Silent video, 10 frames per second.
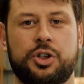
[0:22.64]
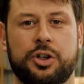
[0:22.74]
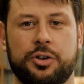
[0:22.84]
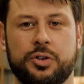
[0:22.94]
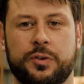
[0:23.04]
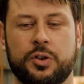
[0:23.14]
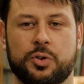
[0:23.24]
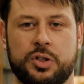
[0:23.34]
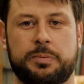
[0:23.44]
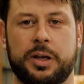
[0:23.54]
choose for
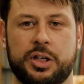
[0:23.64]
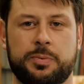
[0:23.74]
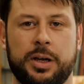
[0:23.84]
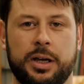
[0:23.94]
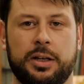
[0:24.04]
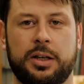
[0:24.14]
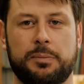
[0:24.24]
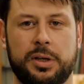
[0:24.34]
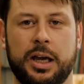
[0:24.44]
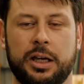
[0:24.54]
your splashback can
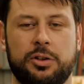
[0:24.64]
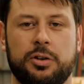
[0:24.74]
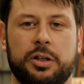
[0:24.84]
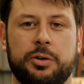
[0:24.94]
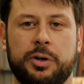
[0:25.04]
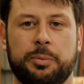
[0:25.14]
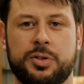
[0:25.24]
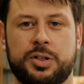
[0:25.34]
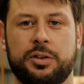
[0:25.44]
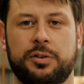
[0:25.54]
be accurately
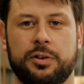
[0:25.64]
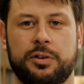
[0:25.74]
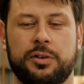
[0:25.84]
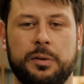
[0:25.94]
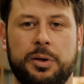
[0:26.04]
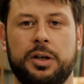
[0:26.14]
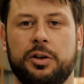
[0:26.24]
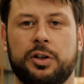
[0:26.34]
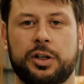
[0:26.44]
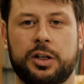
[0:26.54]
represented
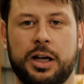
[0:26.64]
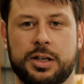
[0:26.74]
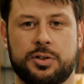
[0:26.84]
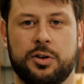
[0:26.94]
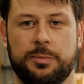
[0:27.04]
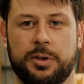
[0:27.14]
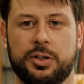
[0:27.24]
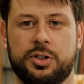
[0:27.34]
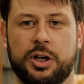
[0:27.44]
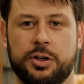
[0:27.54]
depending on the glass type that
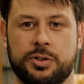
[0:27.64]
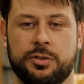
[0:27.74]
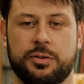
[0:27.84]
is chosen.